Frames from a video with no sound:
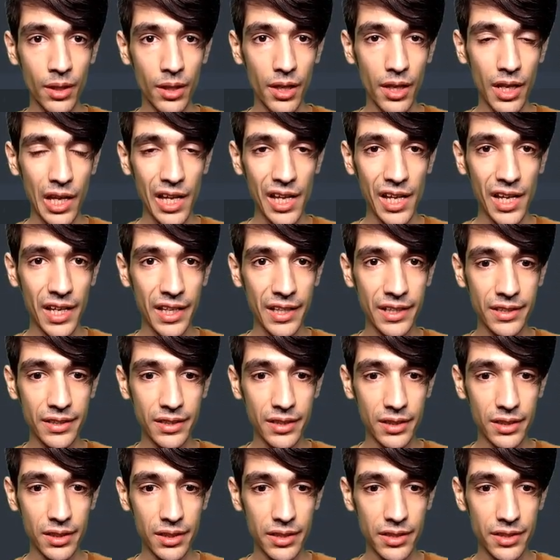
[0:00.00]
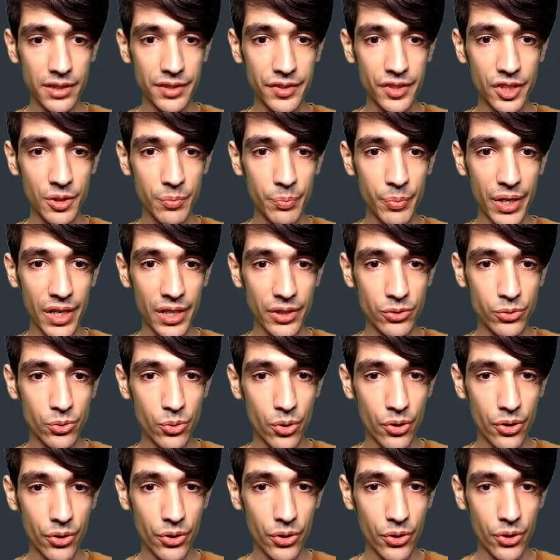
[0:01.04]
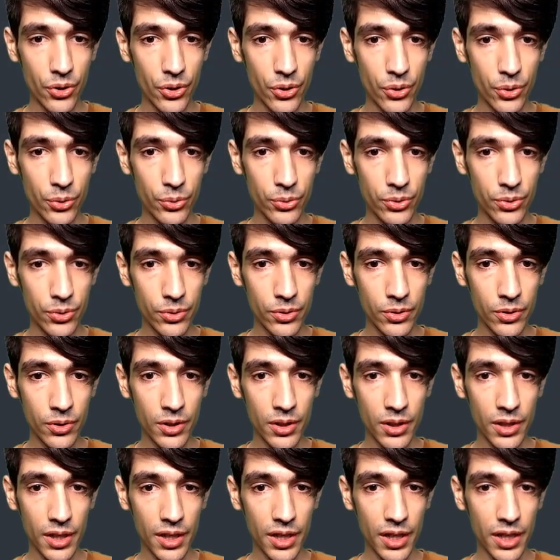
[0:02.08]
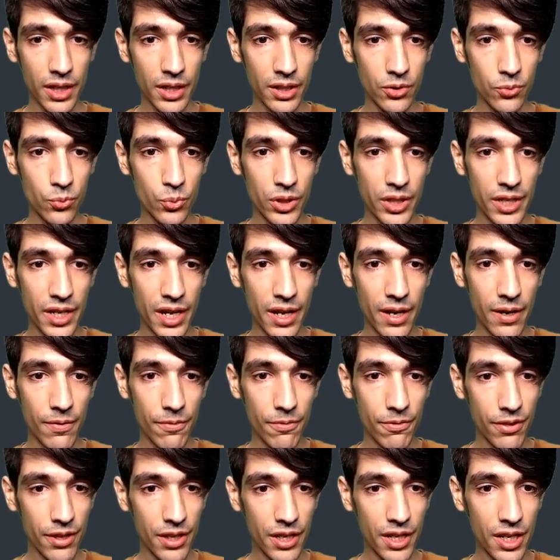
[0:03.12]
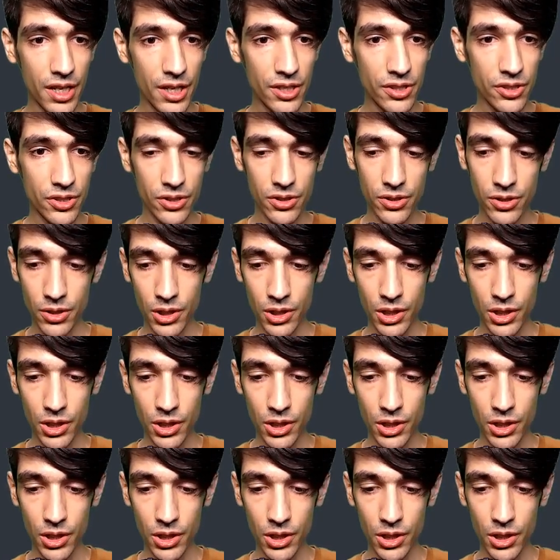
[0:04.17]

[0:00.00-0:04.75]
and let's get back to our code, and we have this.